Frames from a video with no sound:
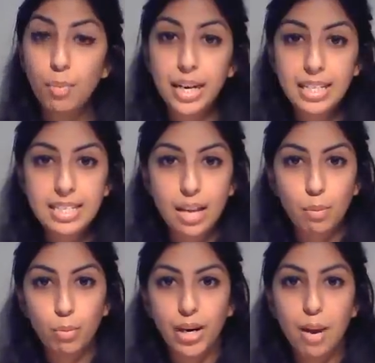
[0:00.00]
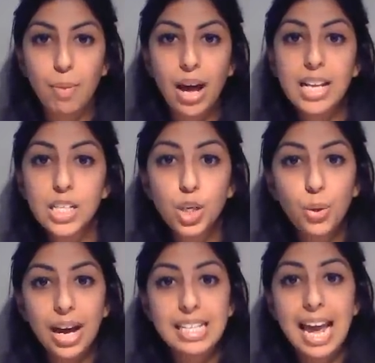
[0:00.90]
But in summary, a person
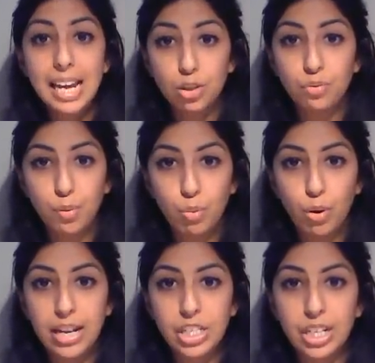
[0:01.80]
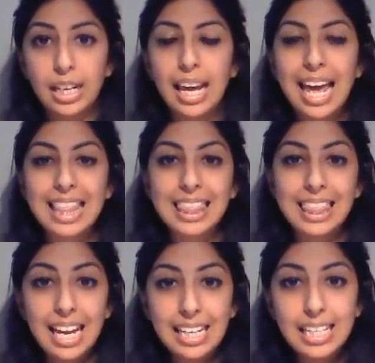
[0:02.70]
who has atrial fibrillation,
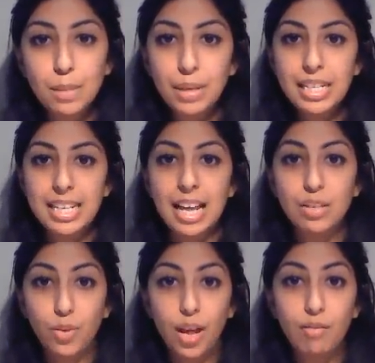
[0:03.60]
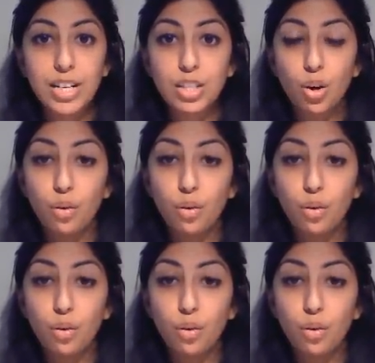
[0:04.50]
they need to be assessed for their risk